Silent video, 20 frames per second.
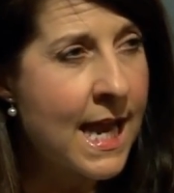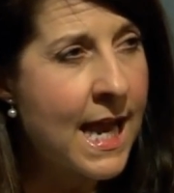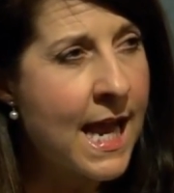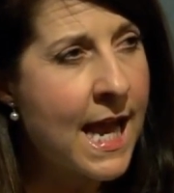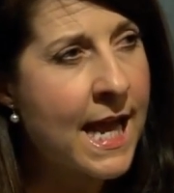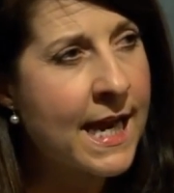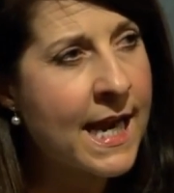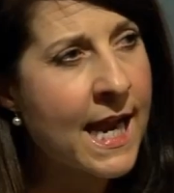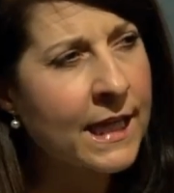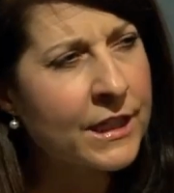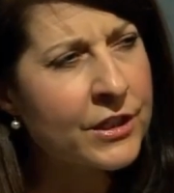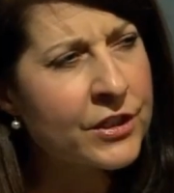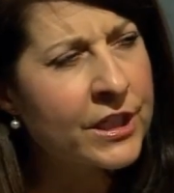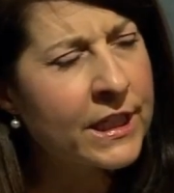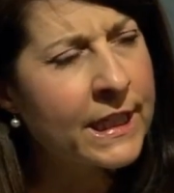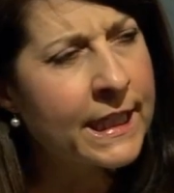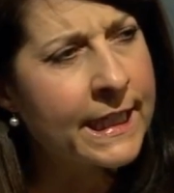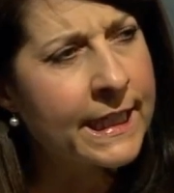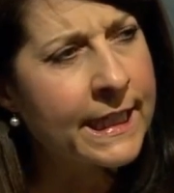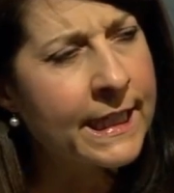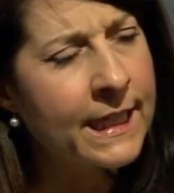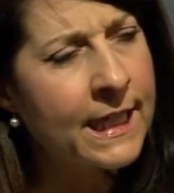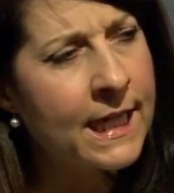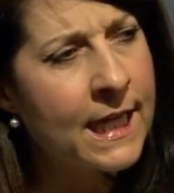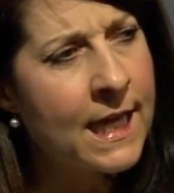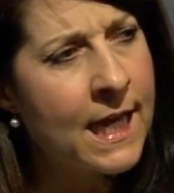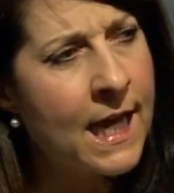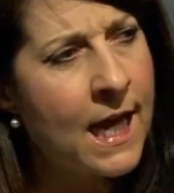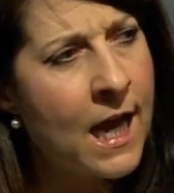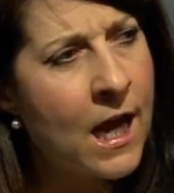And actually,
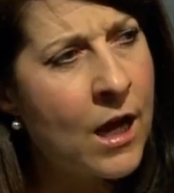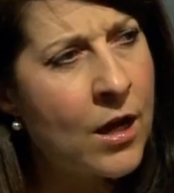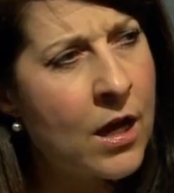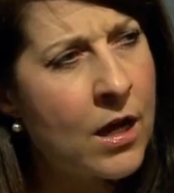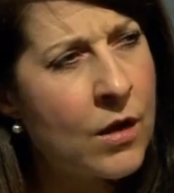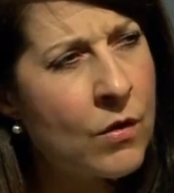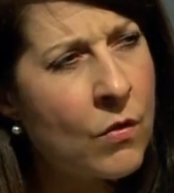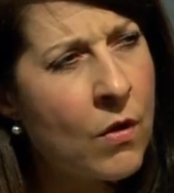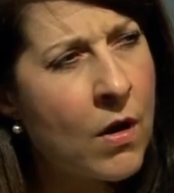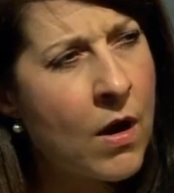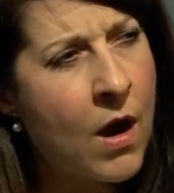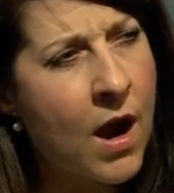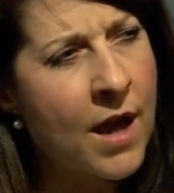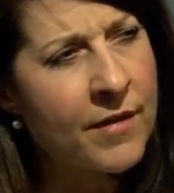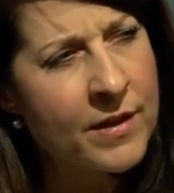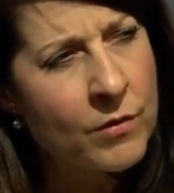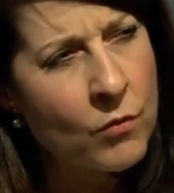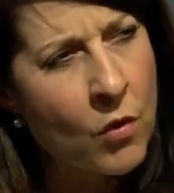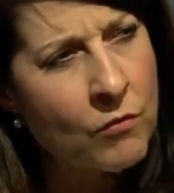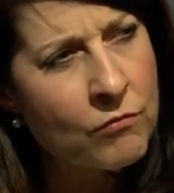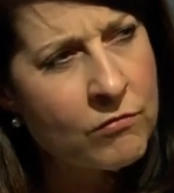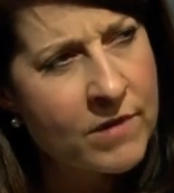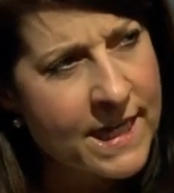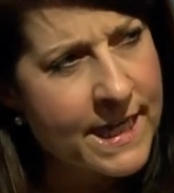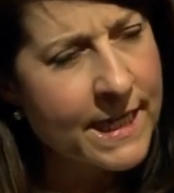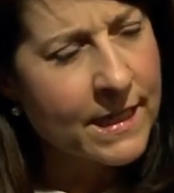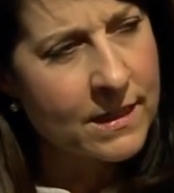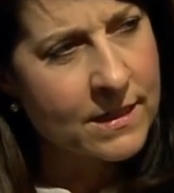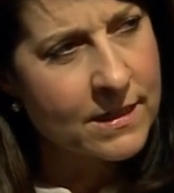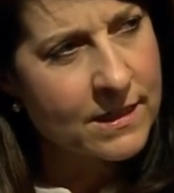I think what really
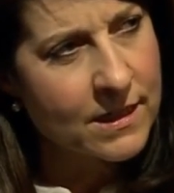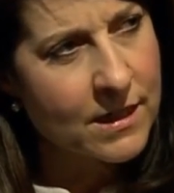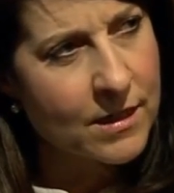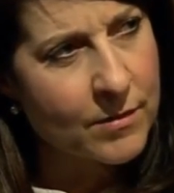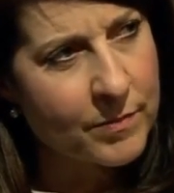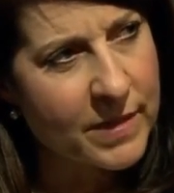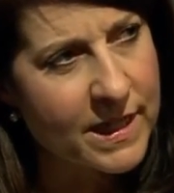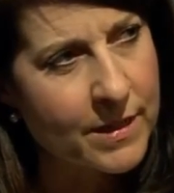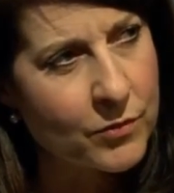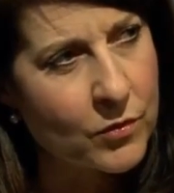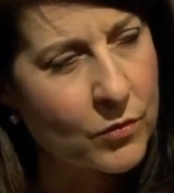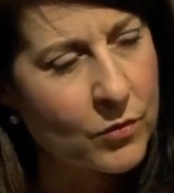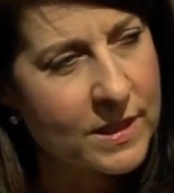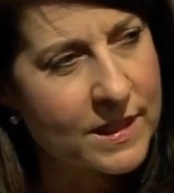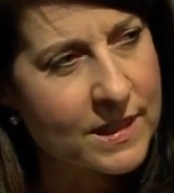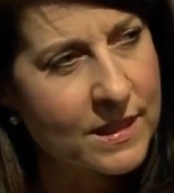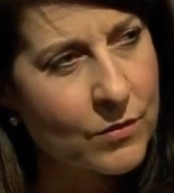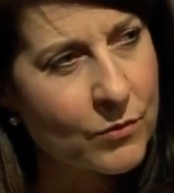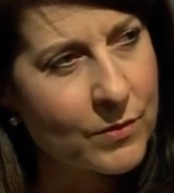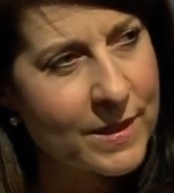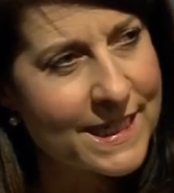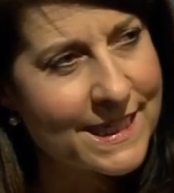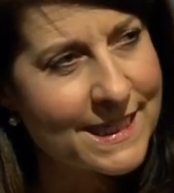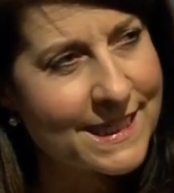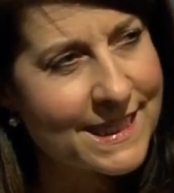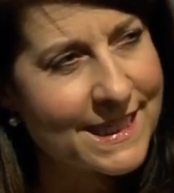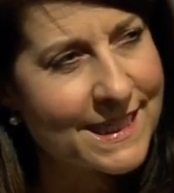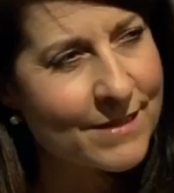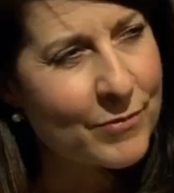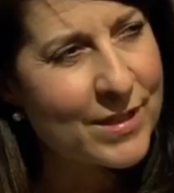concerned people was that we
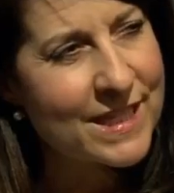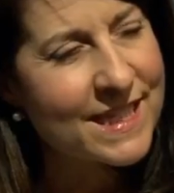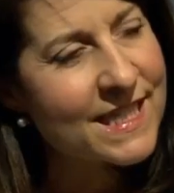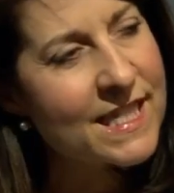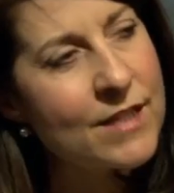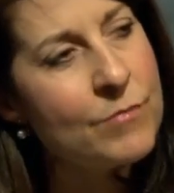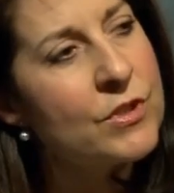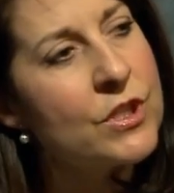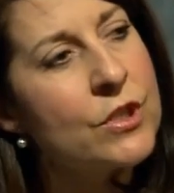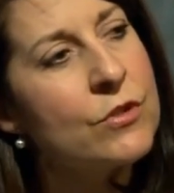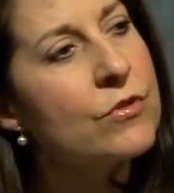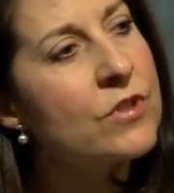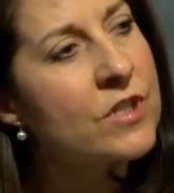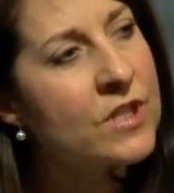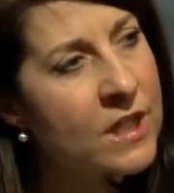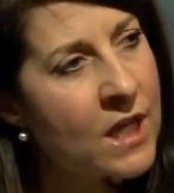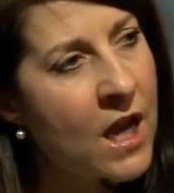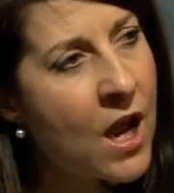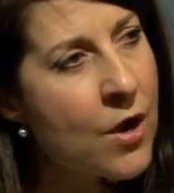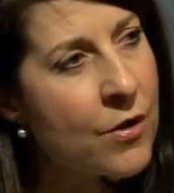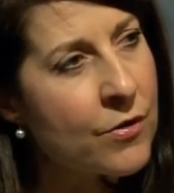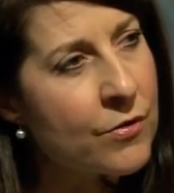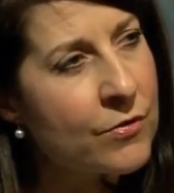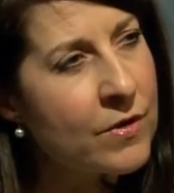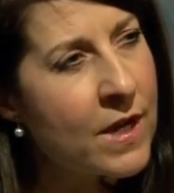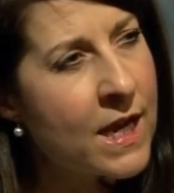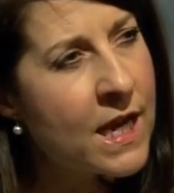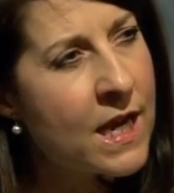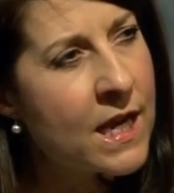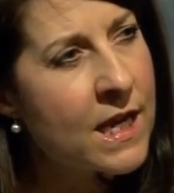seemed too slow
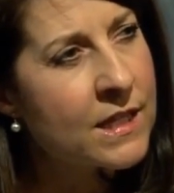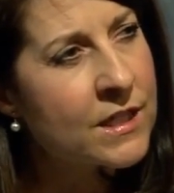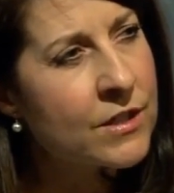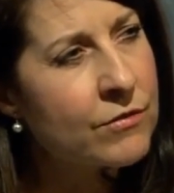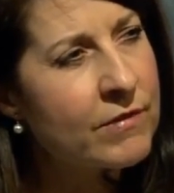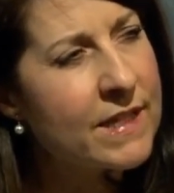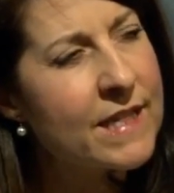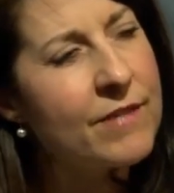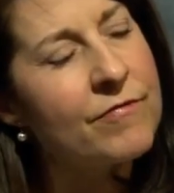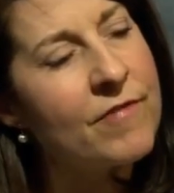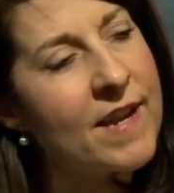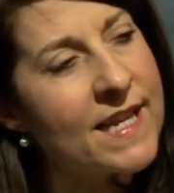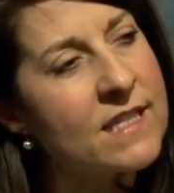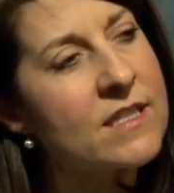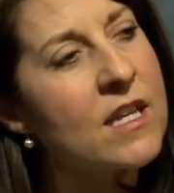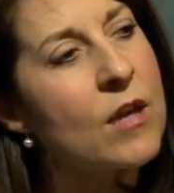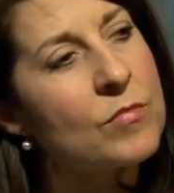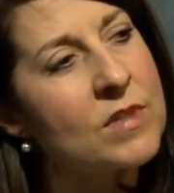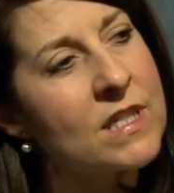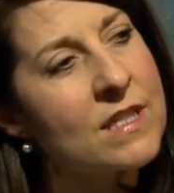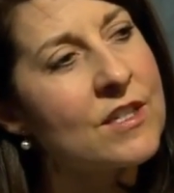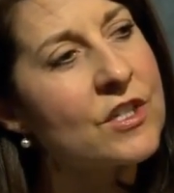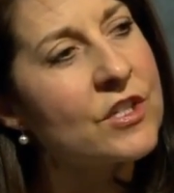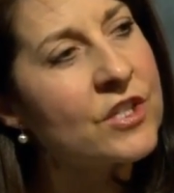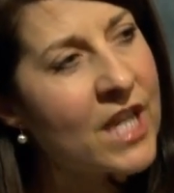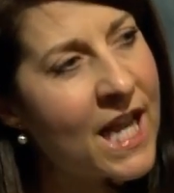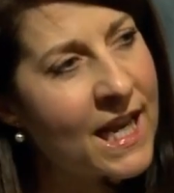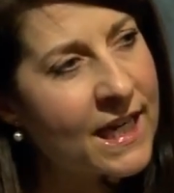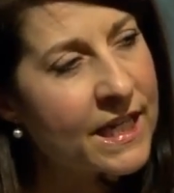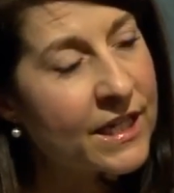to really face up to the
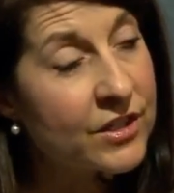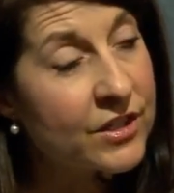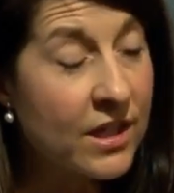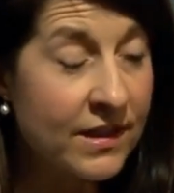challenge.